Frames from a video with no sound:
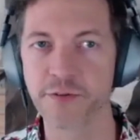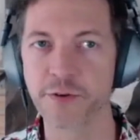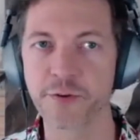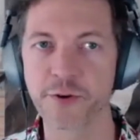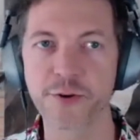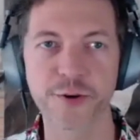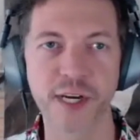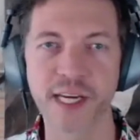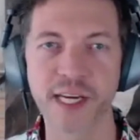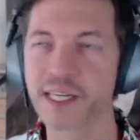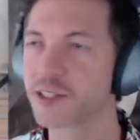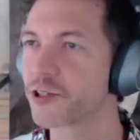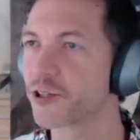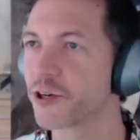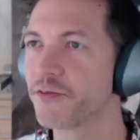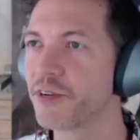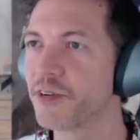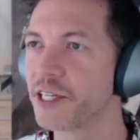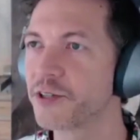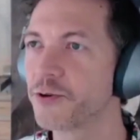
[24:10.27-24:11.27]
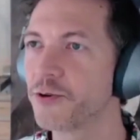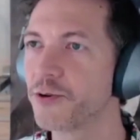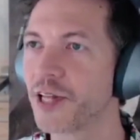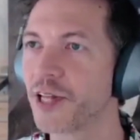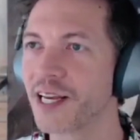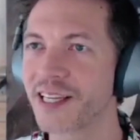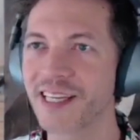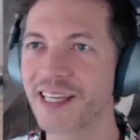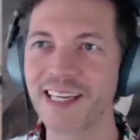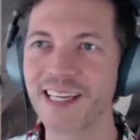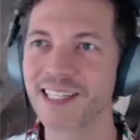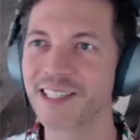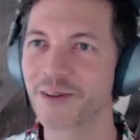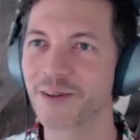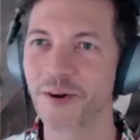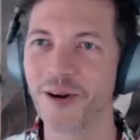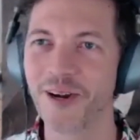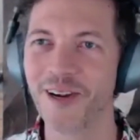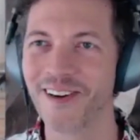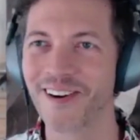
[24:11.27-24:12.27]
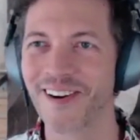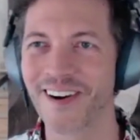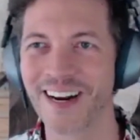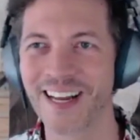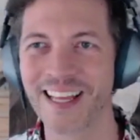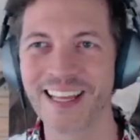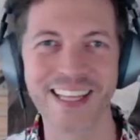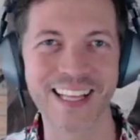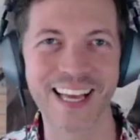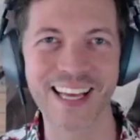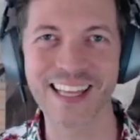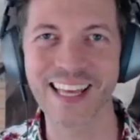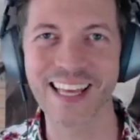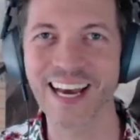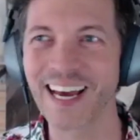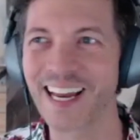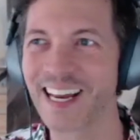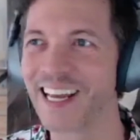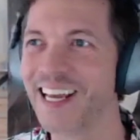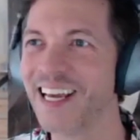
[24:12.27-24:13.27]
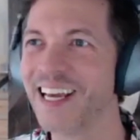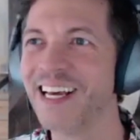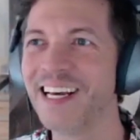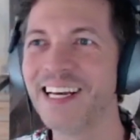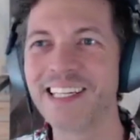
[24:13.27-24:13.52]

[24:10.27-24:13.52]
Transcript: if you create a survey tool like this or anything like that,